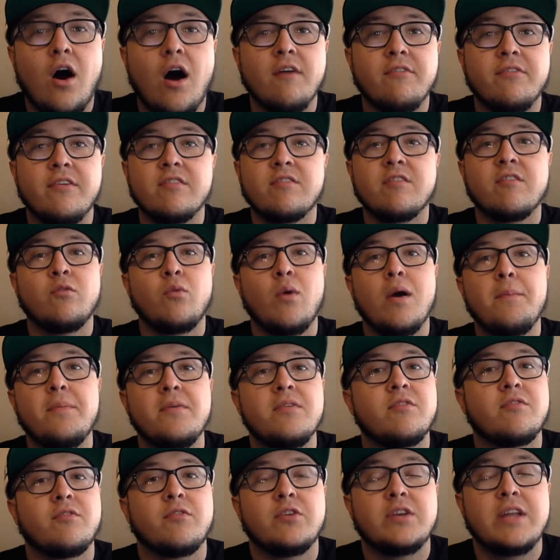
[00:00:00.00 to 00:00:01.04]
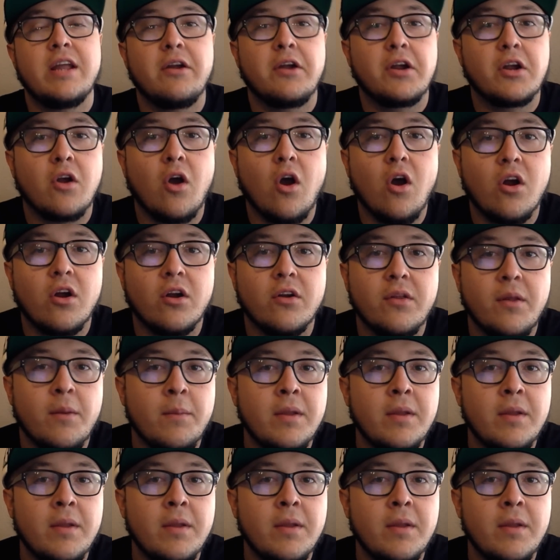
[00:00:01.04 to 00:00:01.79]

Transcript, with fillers: offensive weapons for Derek Carr.